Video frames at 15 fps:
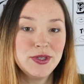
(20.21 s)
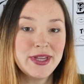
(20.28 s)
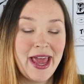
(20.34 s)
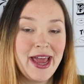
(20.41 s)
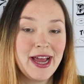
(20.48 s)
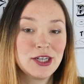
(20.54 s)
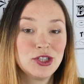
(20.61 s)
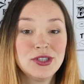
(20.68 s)
to
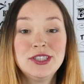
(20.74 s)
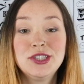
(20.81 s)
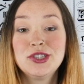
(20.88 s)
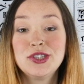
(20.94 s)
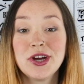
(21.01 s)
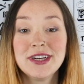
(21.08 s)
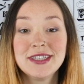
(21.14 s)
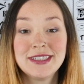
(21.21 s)
actually
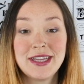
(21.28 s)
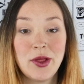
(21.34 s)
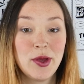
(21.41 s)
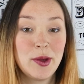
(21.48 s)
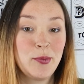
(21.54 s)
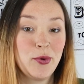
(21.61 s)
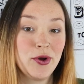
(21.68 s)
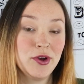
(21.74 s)
start
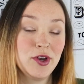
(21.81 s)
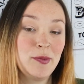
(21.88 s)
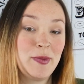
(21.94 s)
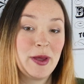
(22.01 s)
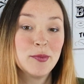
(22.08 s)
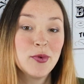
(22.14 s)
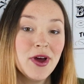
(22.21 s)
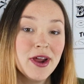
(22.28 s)
selling
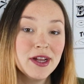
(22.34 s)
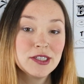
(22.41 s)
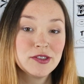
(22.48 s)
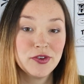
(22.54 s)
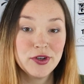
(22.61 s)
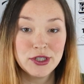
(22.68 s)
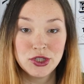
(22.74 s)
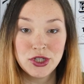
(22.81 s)
print-on-demand products
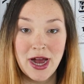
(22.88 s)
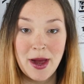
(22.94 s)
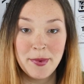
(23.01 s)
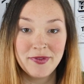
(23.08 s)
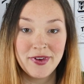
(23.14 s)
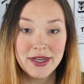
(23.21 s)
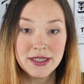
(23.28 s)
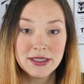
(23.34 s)
for your
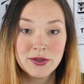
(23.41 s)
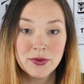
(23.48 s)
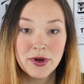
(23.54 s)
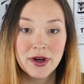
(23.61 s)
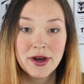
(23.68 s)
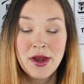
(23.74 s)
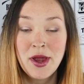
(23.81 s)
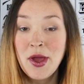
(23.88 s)
Shopify
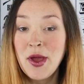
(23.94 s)
store.